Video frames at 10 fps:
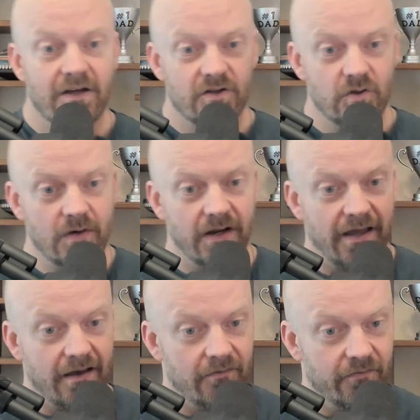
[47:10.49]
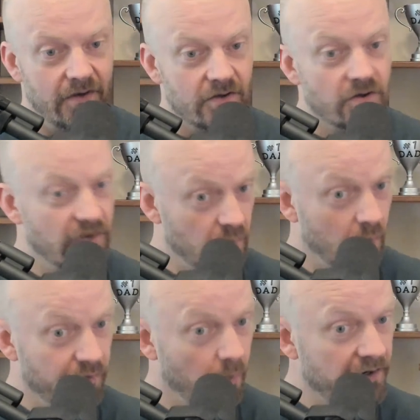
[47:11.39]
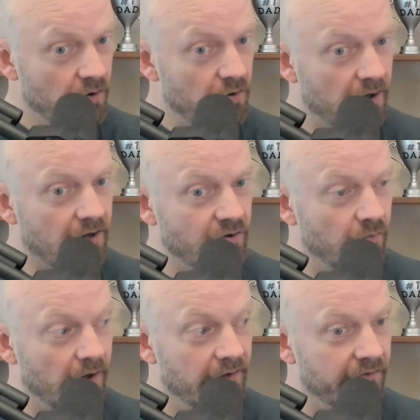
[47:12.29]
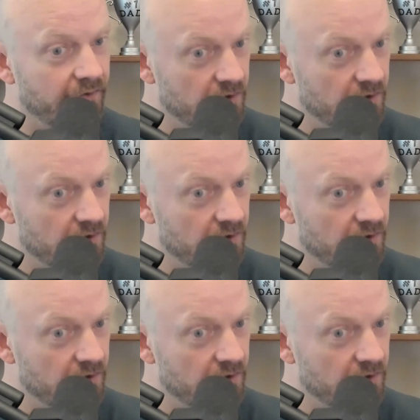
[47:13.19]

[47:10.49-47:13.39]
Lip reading: You could have the one your doctor runs,